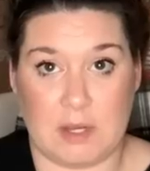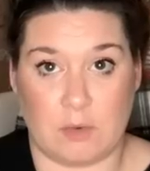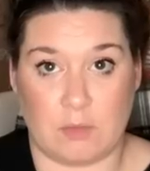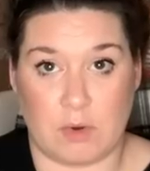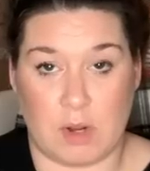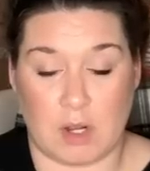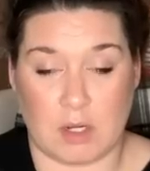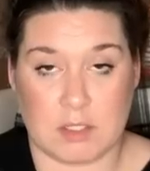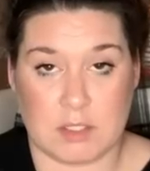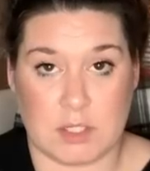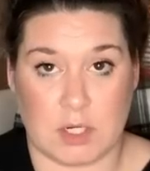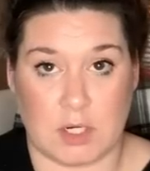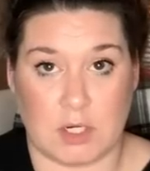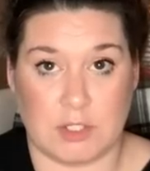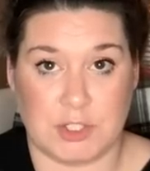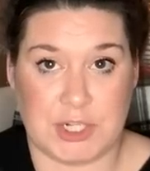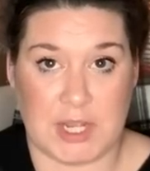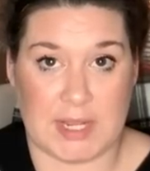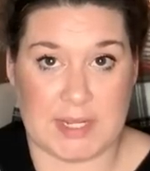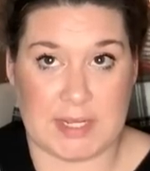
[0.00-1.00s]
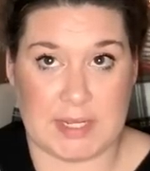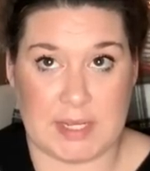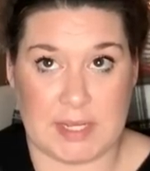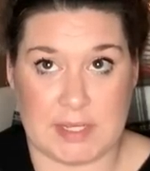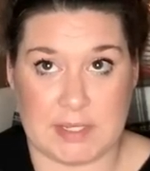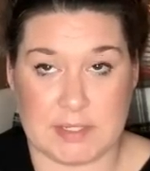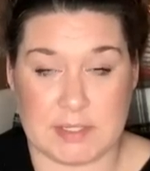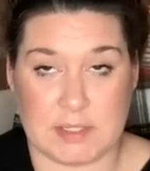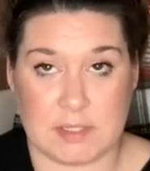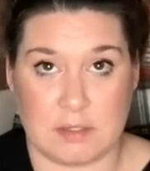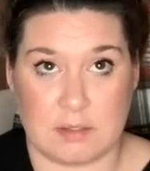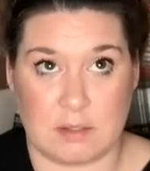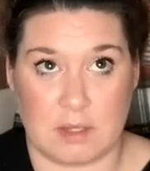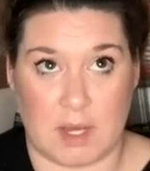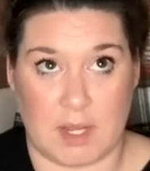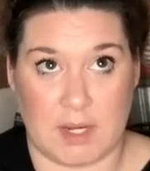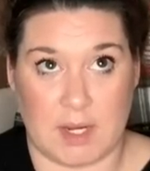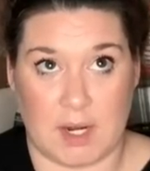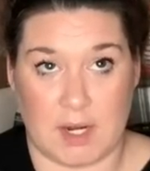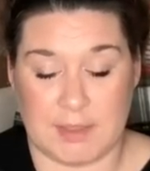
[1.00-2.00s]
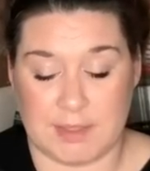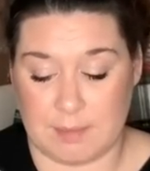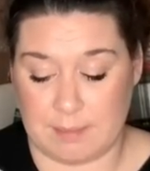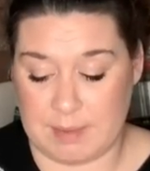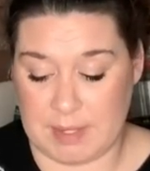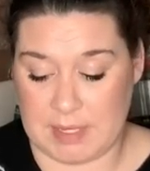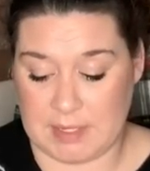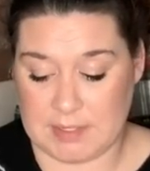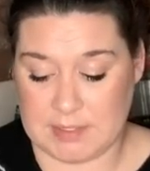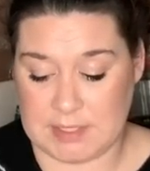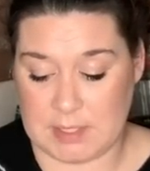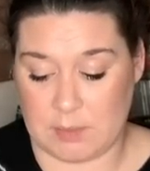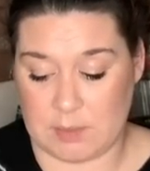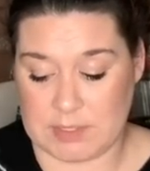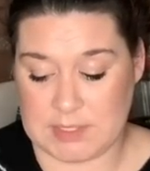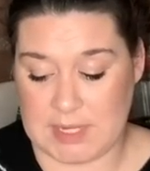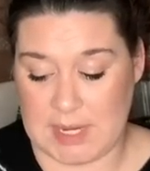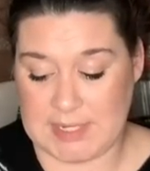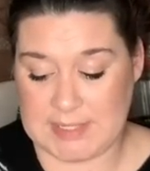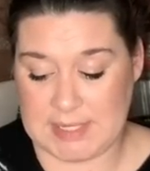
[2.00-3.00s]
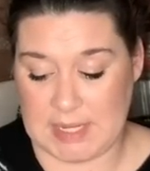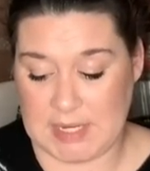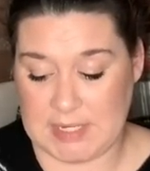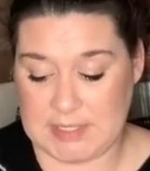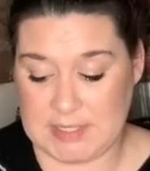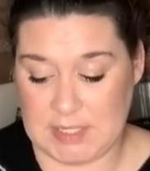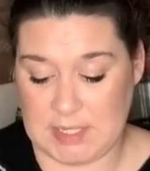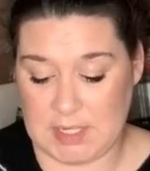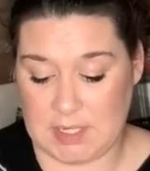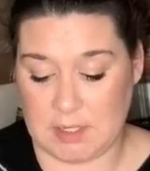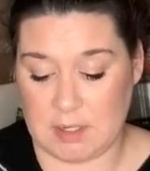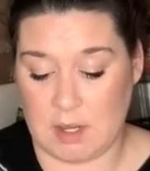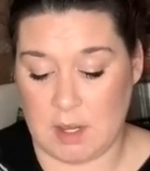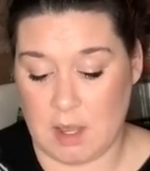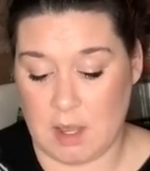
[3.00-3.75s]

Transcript: Rockstar jeggings I got at the bins. They were size 18.